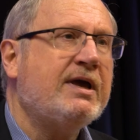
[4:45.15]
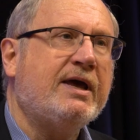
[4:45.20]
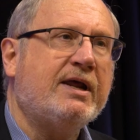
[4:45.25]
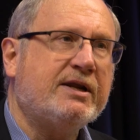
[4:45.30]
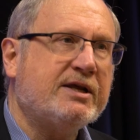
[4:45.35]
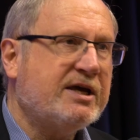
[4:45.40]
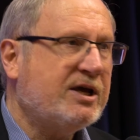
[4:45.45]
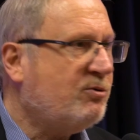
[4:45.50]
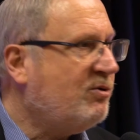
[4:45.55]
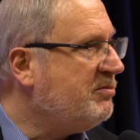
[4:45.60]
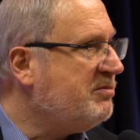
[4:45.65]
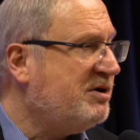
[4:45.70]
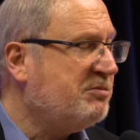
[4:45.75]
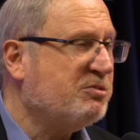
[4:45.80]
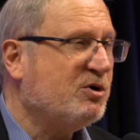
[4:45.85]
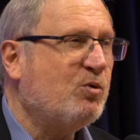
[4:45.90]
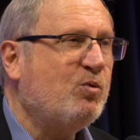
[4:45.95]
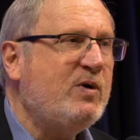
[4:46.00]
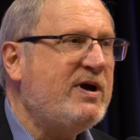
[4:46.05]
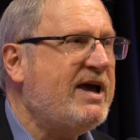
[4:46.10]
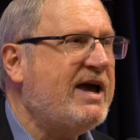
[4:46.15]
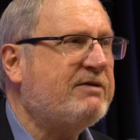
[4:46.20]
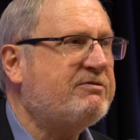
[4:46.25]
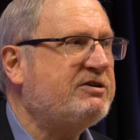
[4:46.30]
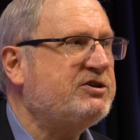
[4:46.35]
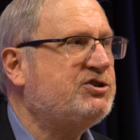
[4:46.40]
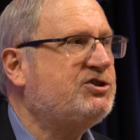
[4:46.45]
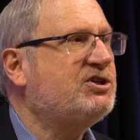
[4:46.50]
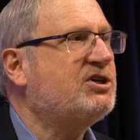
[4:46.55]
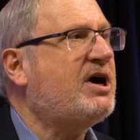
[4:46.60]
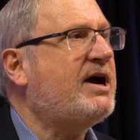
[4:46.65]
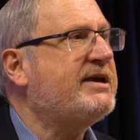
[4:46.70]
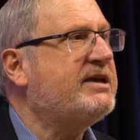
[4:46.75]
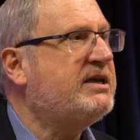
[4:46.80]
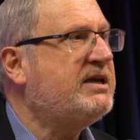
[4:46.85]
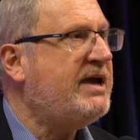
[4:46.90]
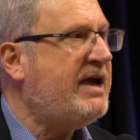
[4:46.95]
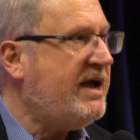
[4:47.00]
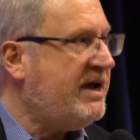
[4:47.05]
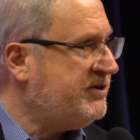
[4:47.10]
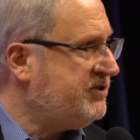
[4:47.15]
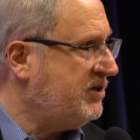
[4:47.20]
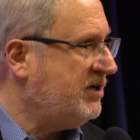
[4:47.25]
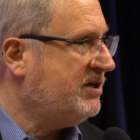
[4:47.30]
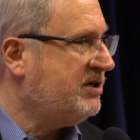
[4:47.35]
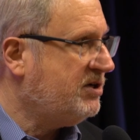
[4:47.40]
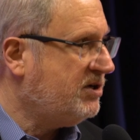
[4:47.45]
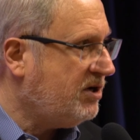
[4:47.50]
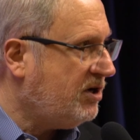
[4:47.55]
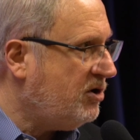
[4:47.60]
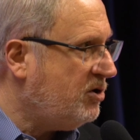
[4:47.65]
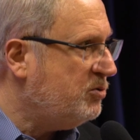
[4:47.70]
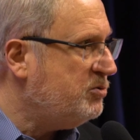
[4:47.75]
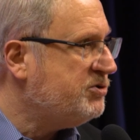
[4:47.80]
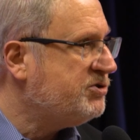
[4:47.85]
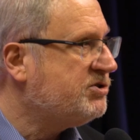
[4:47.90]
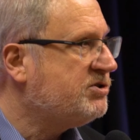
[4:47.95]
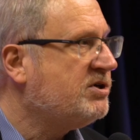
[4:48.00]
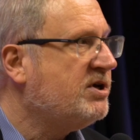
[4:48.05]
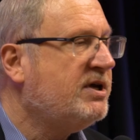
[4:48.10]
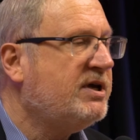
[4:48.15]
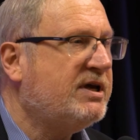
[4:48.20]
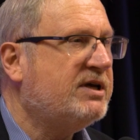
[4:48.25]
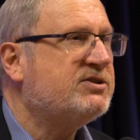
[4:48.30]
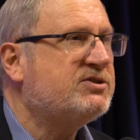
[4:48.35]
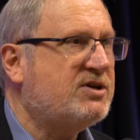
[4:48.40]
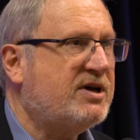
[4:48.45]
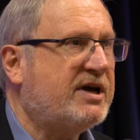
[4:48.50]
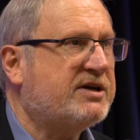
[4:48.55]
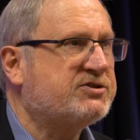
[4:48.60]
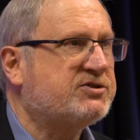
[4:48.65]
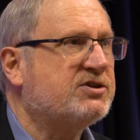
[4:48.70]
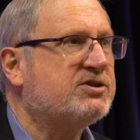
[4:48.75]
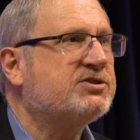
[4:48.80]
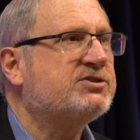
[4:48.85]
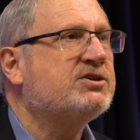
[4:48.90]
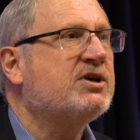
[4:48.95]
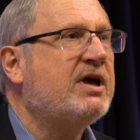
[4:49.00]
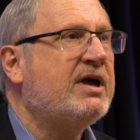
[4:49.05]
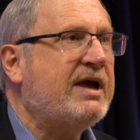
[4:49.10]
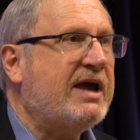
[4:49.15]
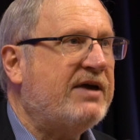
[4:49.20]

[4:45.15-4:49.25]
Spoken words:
And again, remember, we have a gigantic coast in Texas,